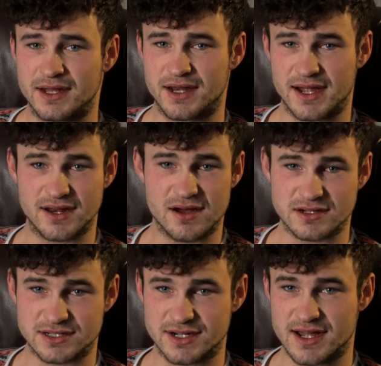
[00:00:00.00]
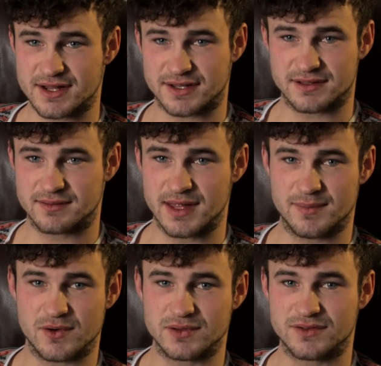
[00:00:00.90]
Nighthawks or not, he
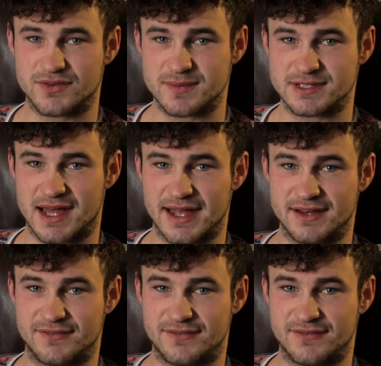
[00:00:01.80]
bolted from his hide